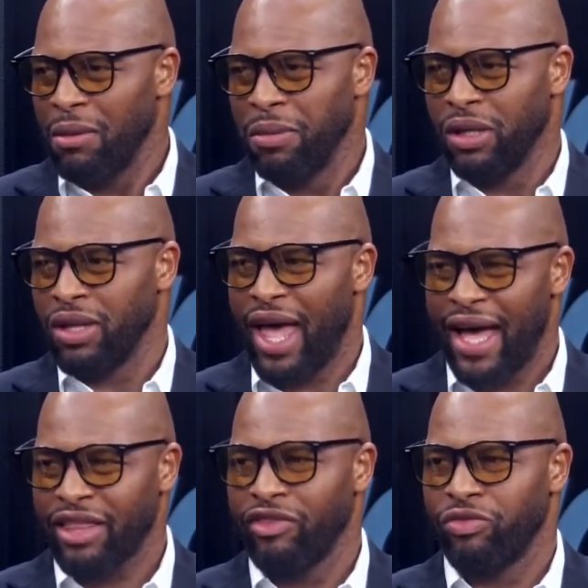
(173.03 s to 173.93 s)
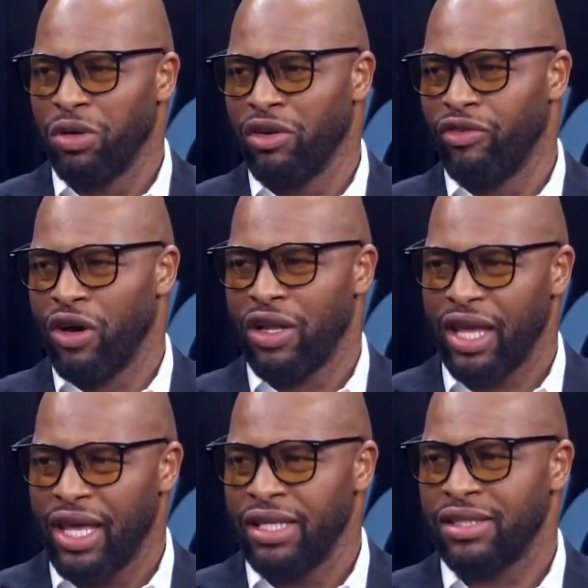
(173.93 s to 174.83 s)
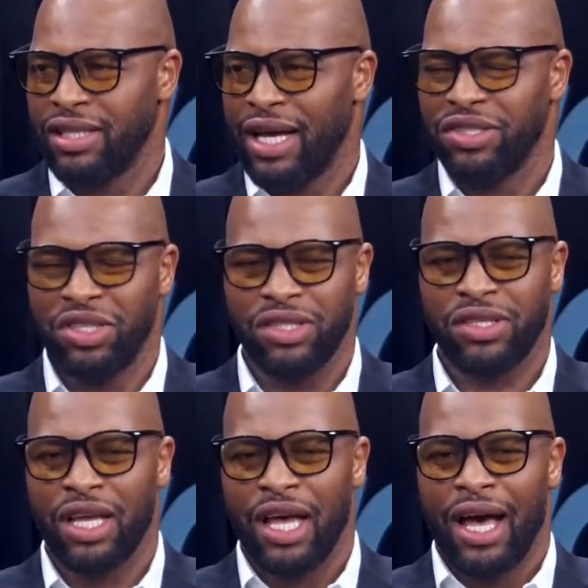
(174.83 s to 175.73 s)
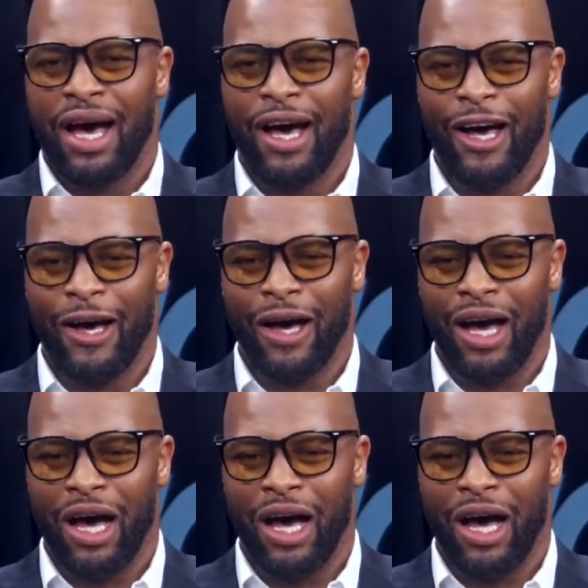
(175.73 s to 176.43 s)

But Active Boulevard is not just a